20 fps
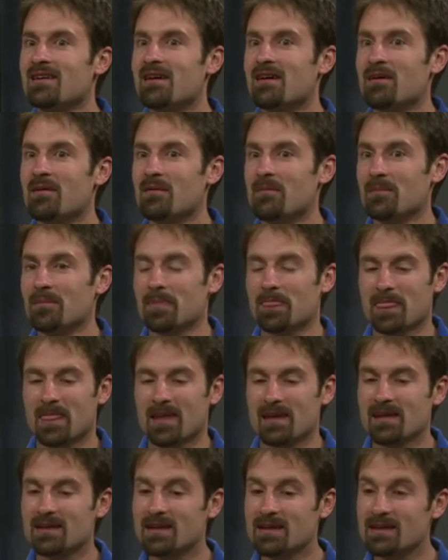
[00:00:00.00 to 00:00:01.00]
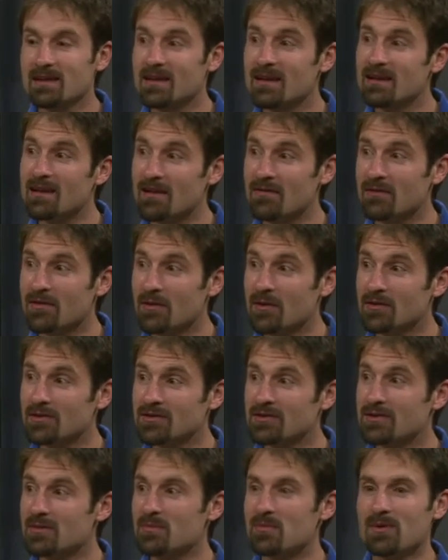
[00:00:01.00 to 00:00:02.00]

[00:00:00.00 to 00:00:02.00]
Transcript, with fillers: um, he didn't get it at first,